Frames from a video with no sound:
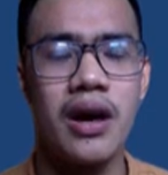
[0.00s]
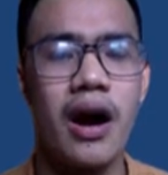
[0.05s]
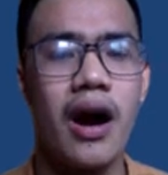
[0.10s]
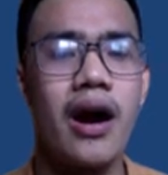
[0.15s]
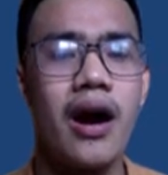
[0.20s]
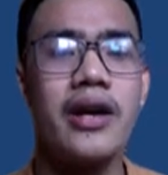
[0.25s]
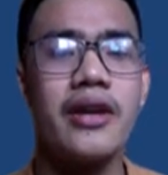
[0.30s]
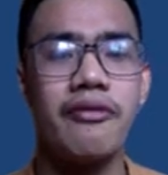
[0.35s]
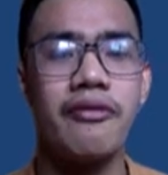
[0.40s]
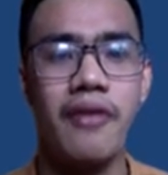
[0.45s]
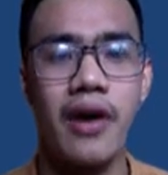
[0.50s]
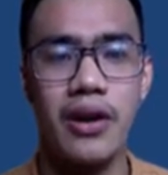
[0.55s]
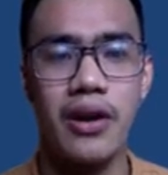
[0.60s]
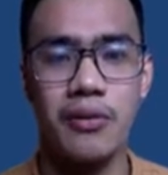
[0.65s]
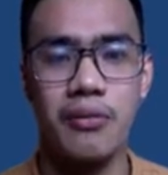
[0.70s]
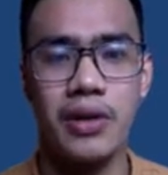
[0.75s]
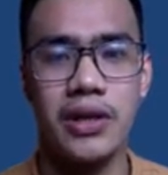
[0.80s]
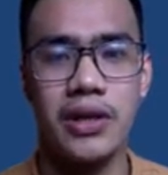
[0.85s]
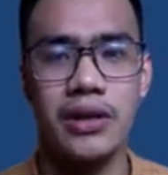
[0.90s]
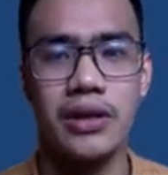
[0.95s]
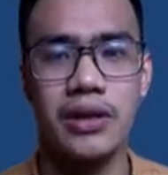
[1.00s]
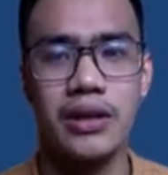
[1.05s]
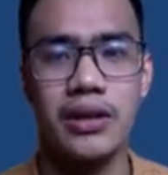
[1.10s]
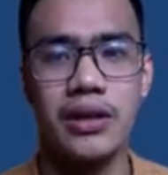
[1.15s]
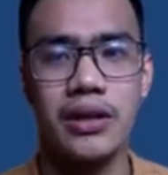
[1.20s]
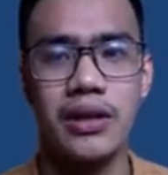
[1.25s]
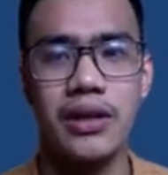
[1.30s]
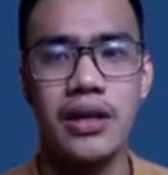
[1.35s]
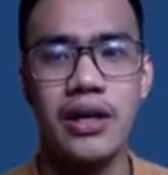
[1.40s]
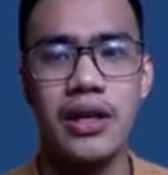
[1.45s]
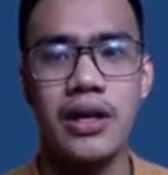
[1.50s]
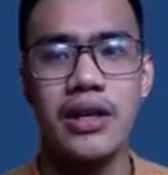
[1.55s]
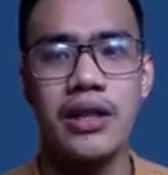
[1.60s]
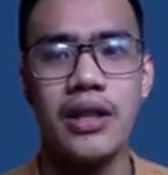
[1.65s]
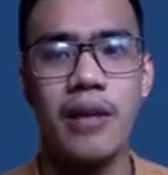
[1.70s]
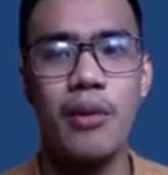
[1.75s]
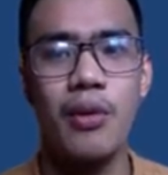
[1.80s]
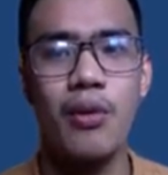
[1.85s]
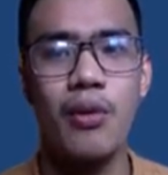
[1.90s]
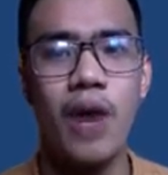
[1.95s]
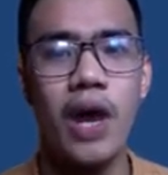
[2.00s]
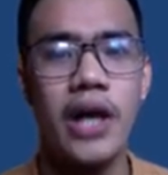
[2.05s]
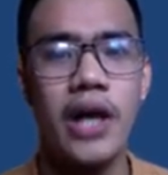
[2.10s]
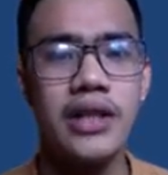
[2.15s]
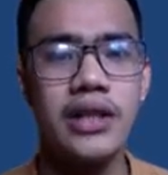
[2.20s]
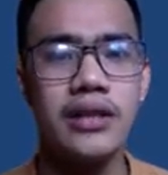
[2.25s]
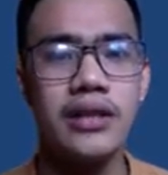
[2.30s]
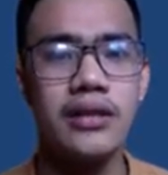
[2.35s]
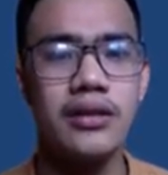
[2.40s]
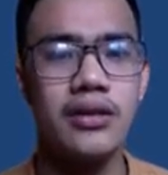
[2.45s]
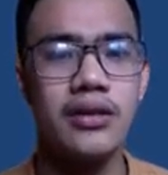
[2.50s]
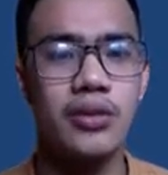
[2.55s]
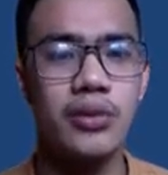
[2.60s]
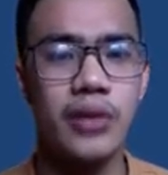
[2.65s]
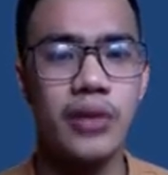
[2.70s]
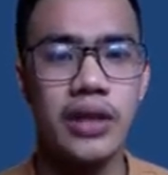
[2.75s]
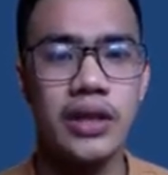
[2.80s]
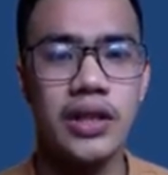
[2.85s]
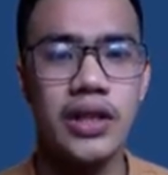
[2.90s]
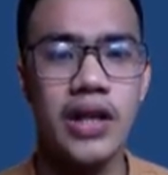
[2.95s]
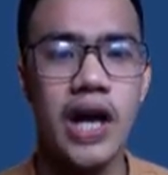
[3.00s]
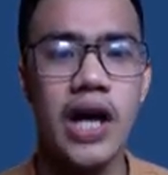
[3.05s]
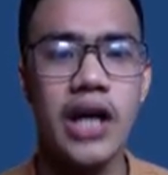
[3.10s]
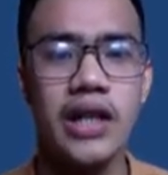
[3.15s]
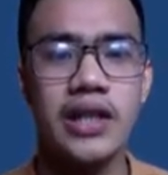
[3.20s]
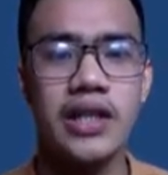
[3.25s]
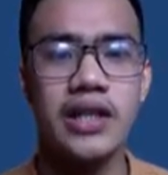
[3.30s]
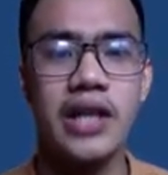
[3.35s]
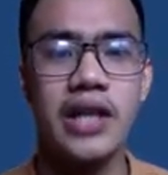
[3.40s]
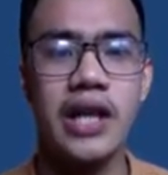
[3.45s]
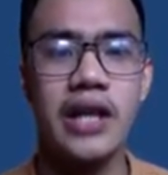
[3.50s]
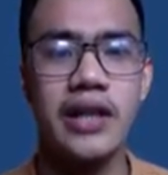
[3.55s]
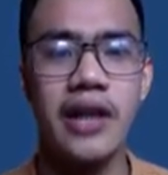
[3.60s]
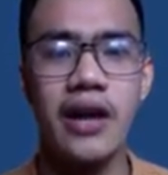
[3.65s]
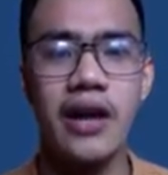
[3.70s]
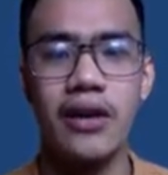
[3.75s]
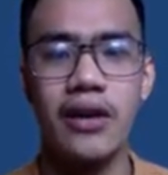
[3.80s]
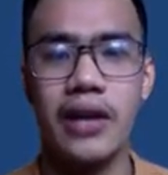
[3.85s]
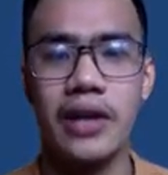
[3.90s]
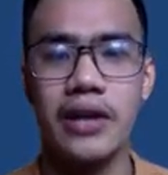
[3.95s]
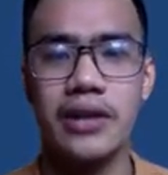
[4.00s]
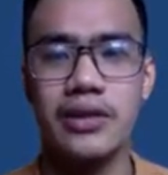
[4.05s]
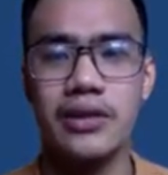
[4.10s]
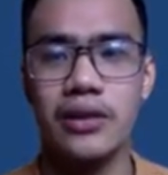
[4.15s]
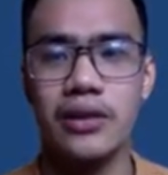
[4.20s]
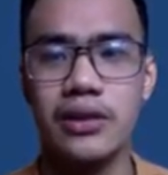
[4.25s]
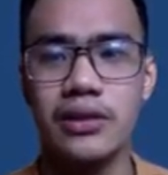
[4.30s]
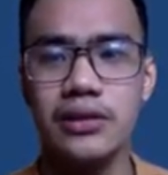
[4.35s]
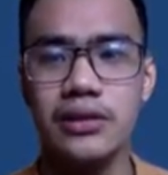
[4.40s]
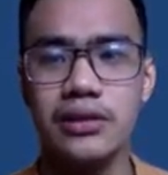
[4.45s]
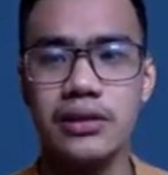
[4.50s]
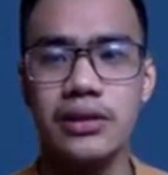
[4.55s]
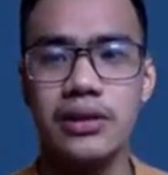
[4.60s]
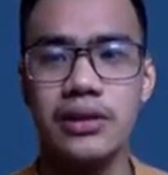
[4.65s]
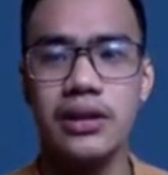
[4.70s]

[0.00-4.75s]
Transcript: are the following. Number one, to conduct the data collection.